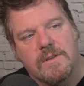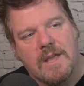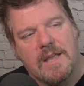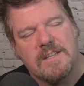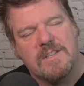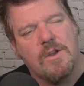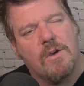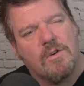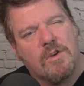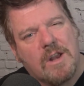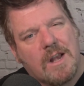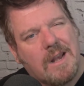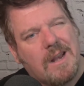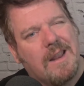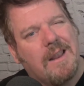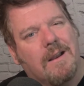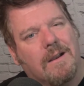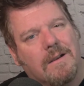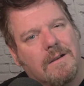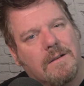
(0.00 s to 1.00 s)
It's not
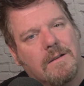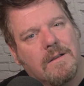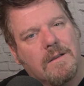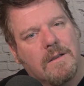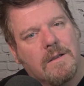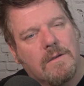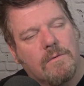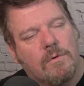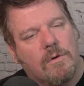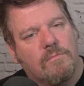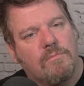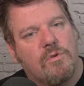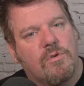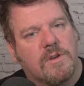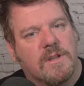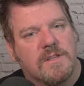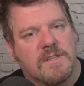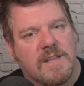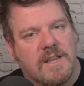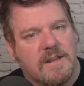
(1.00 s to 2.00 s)
clear what
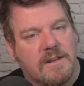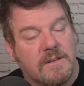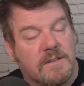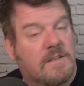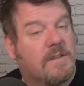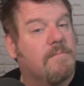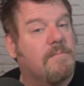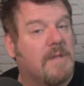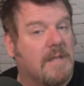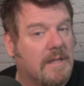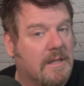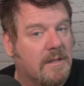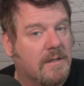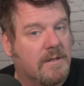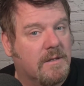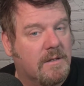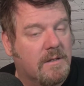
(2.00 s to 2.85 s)
mode it's in to me.